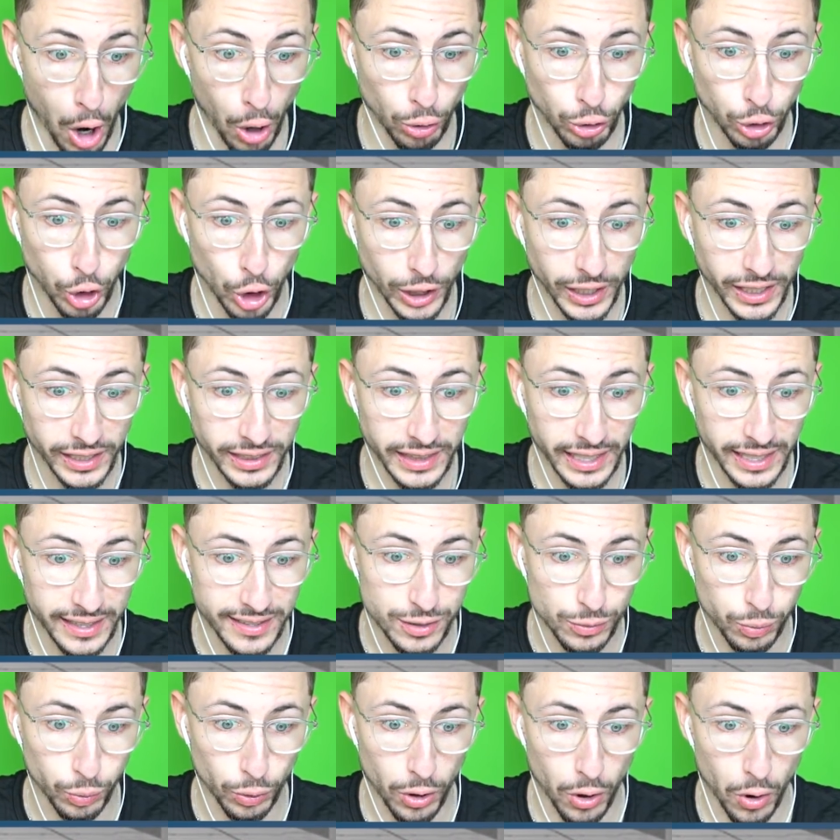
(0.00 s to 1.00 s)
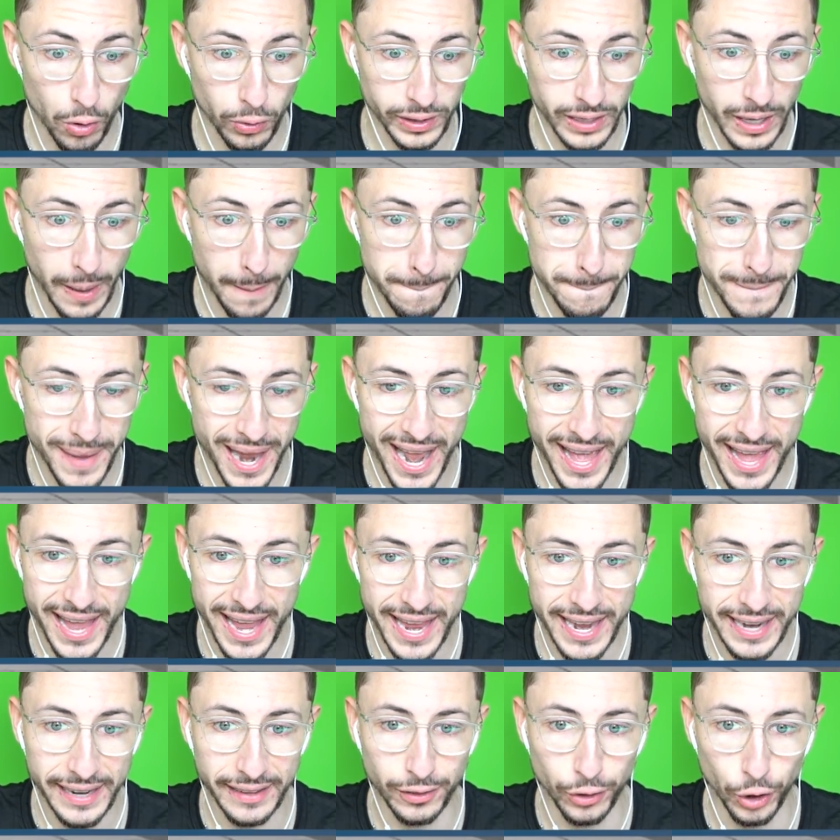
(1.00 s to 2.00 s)
Look at this. We're only a minute
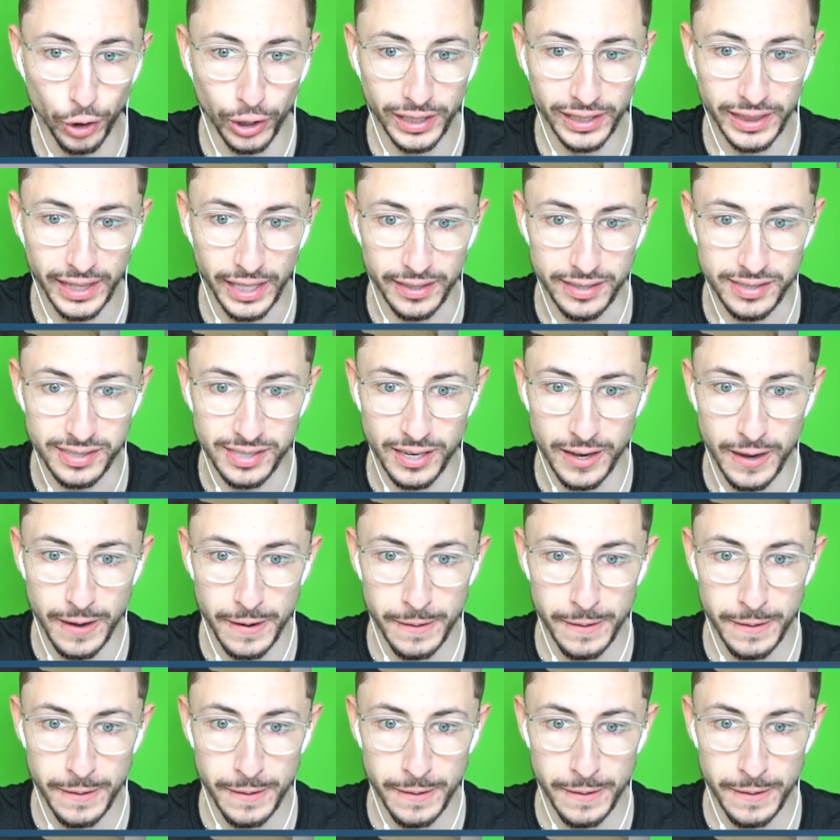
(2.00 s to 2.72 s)
in and look at this.